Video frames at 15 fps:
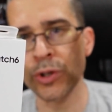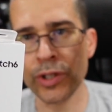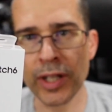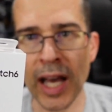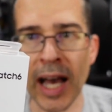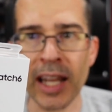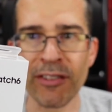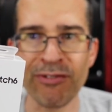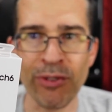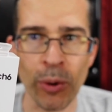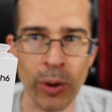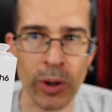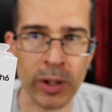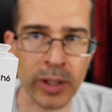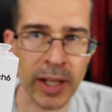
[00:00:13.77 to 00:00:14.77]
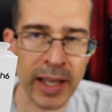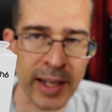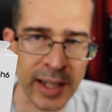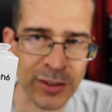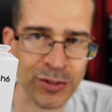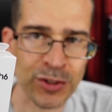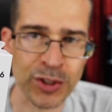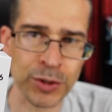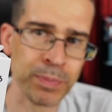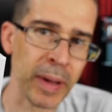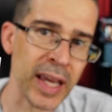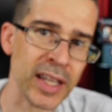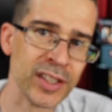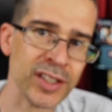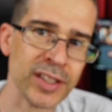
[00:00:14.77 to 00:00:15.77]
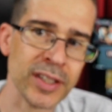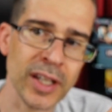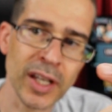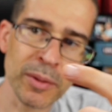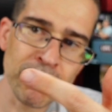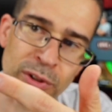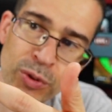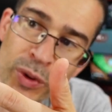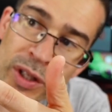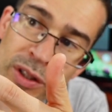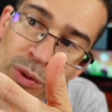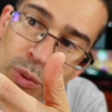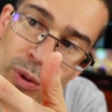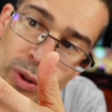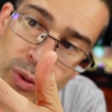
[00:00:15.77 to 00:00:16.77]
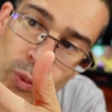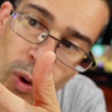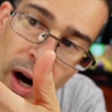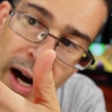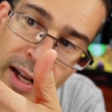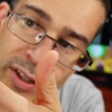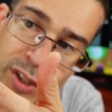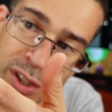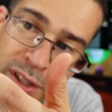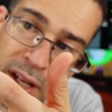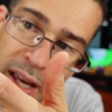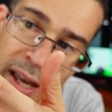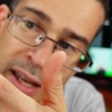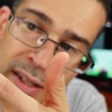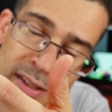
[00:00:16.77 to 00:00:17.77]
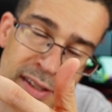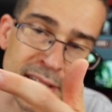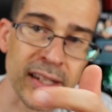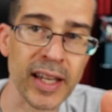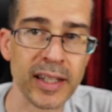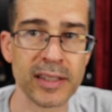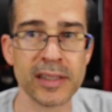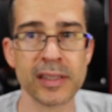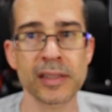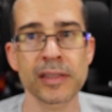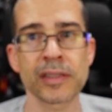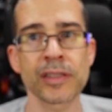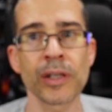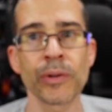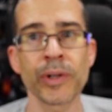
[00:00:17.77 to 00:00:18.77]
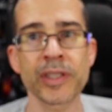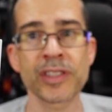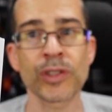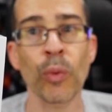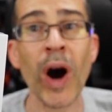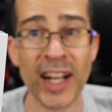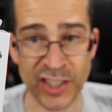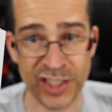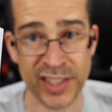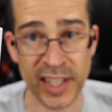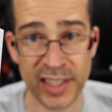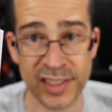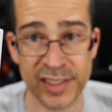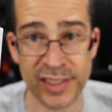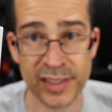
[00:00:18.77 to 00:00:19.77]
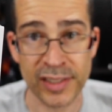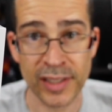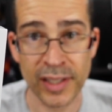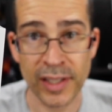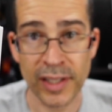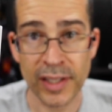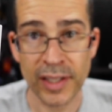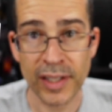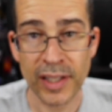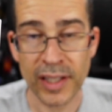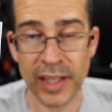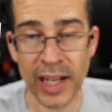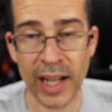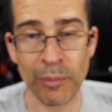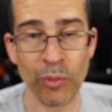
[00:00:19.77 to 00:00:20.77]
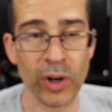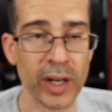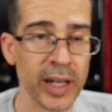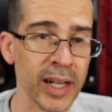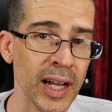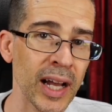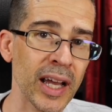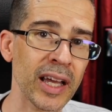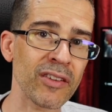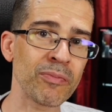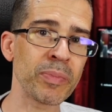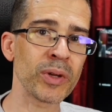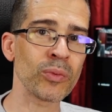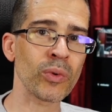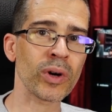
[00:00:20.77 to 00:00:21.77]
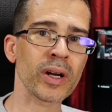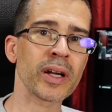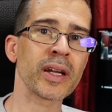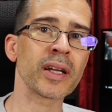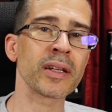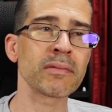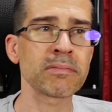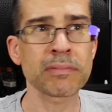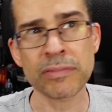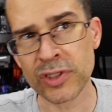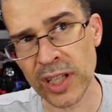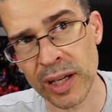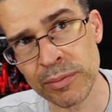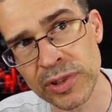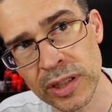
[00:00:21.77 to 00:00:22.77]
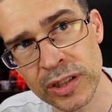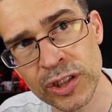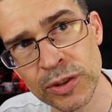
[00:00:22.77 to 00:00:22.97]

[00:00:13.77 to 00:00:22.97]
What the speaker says: not afford an extra space between the word watch and 6. So it's the Watch 6 that I'm wearing. I have been wearing Samsung